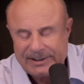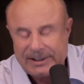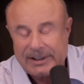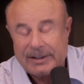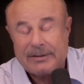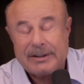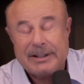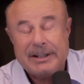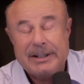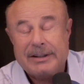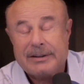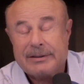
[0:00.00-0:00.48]
you
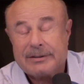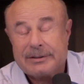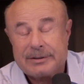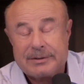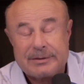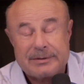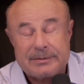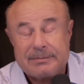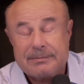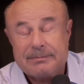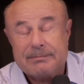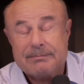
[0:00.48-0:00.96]
know,
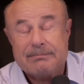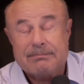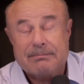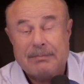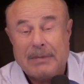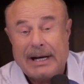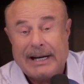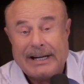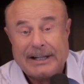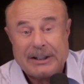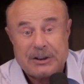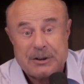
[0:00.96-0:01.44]
here's
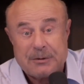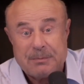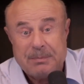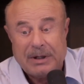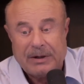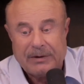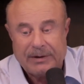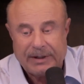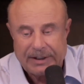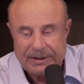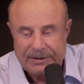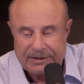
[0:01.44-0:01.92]
my
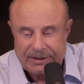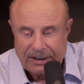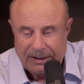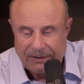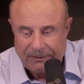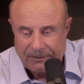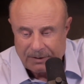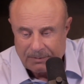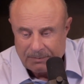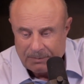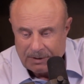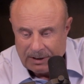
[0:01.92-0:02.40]
experience
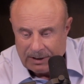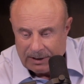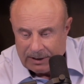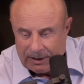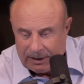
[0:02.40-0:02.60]
of them,